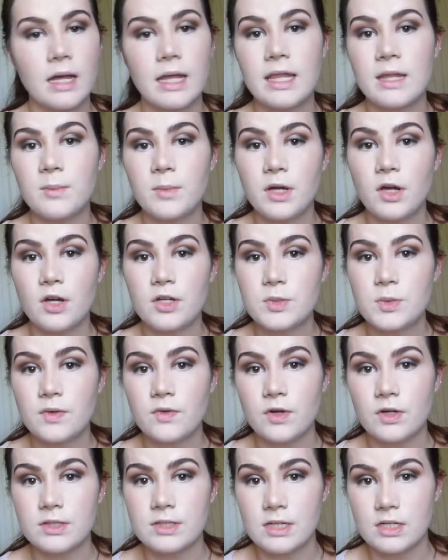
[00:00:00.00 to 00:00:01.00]
And then because we've
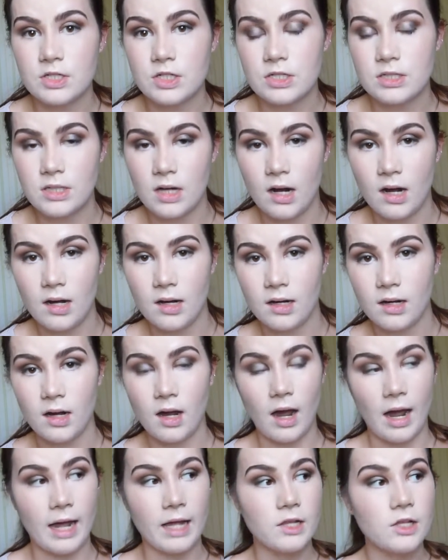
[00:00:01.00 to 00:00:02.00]
got such a dark
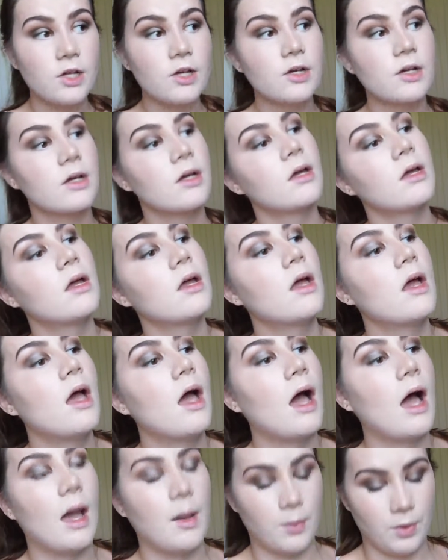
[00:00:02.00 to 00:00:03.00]
eye look,
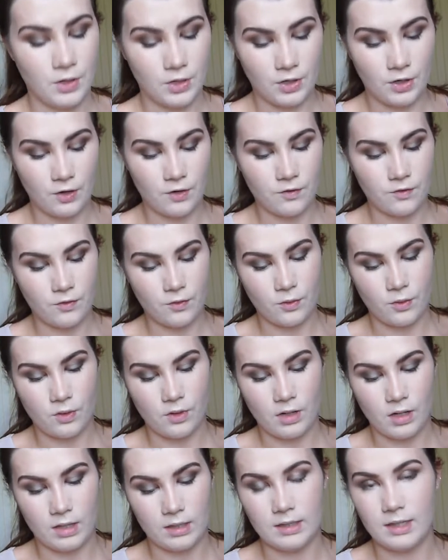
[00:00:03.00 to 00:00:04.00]
I'm going to go for
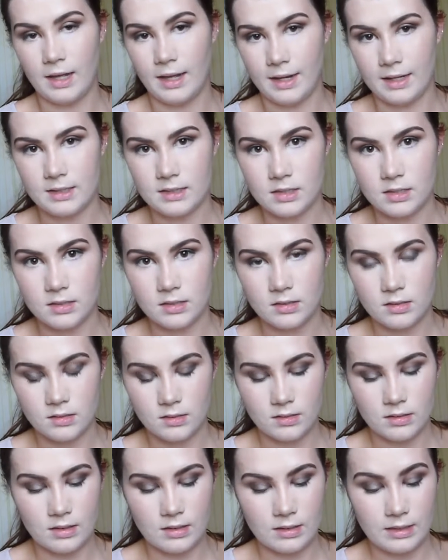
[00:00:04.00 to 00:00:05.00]
a light
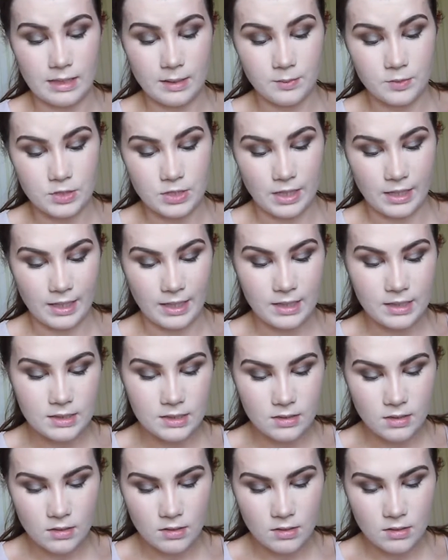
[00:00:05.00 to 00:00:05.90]
lip shade.